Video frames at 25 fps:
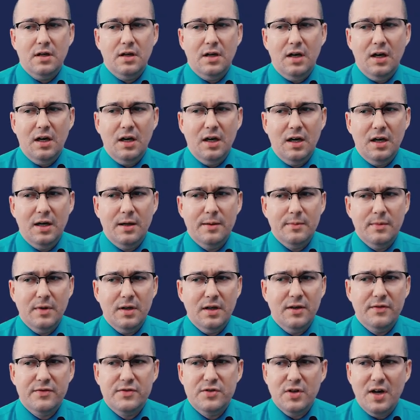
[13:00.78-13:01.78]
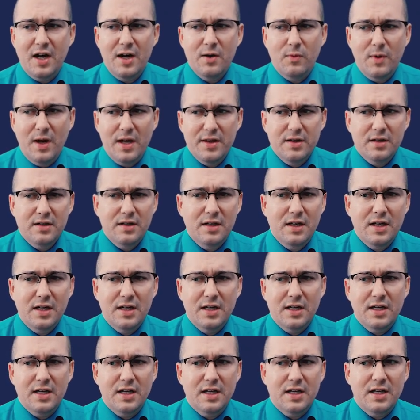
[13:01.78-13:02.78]
of dry weather
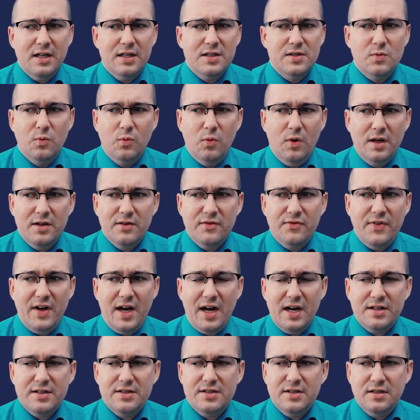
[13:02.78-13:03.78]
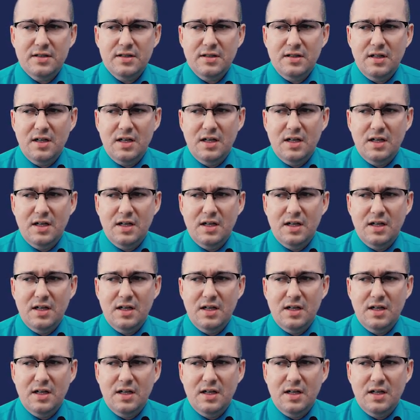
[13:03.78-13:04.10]
is one factor